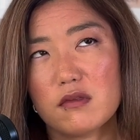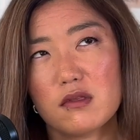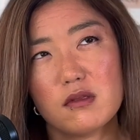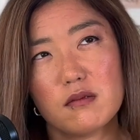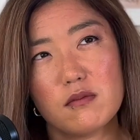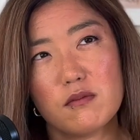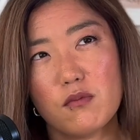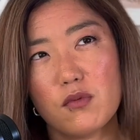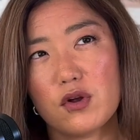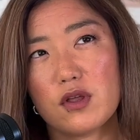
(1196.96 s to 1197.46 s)

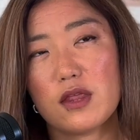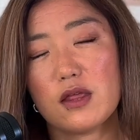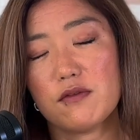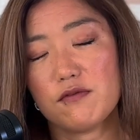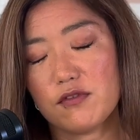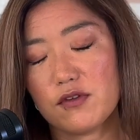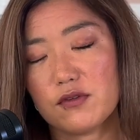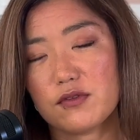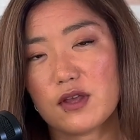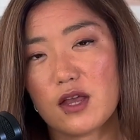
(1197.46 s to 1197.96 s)
more than a
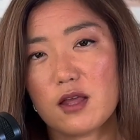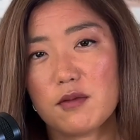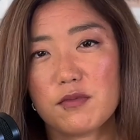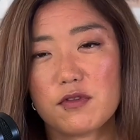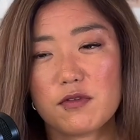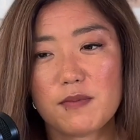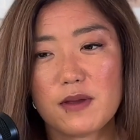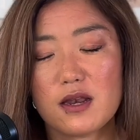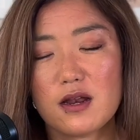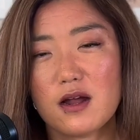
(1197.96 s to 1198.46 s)
few times,
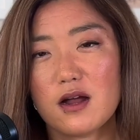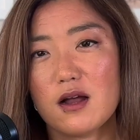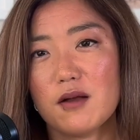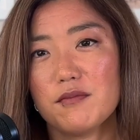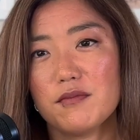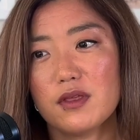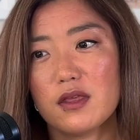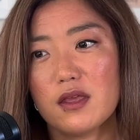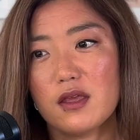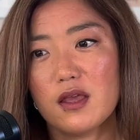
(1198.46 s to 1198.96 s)
but
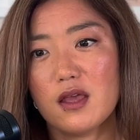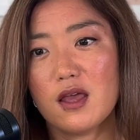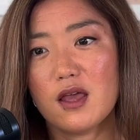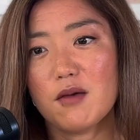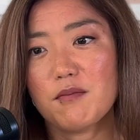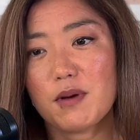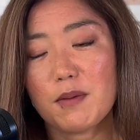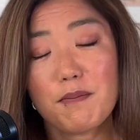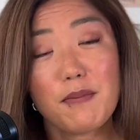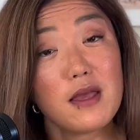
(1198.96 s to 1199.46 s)

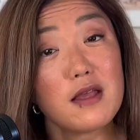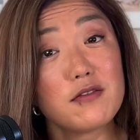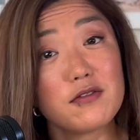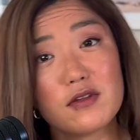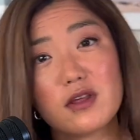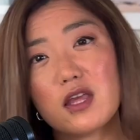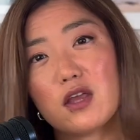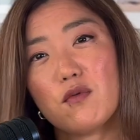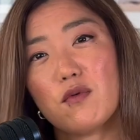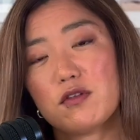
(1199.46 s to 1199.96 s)

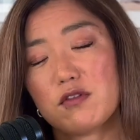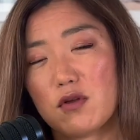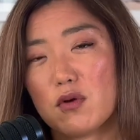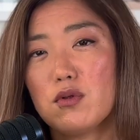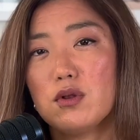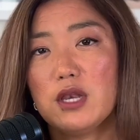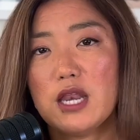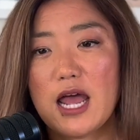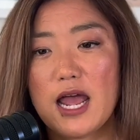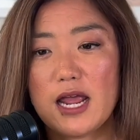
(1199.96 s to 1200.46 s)
basically it was
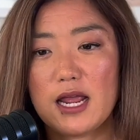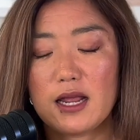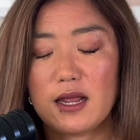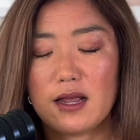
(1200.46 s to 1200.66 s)
online.